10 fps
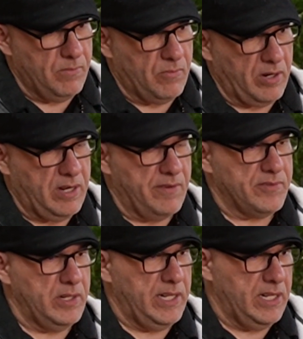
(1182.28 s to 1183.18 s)

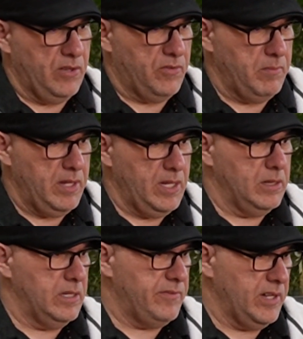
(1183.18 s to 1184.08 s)
Recovery is me
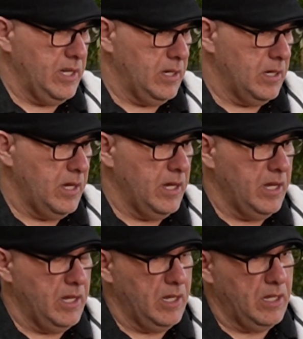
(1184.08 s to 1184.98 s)
living
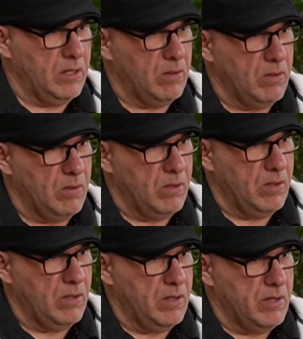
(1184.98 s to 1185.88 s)
a
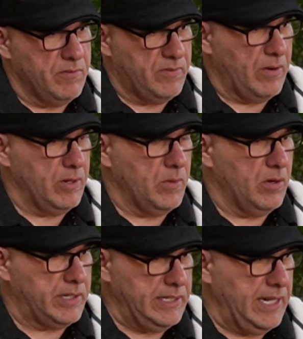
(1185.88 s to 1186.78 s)
very
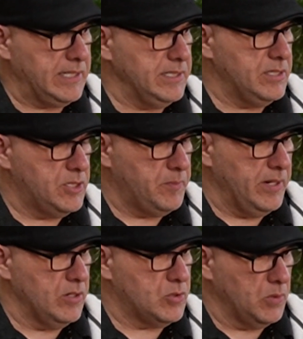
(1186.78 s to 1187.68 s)
well-connected
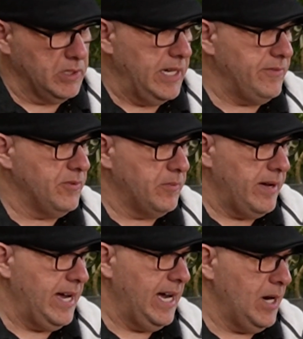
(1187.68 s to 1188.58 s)
spiritual life with my
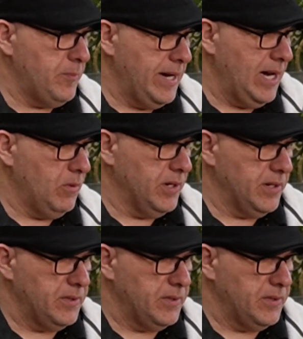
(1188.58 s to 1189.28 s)
higher power,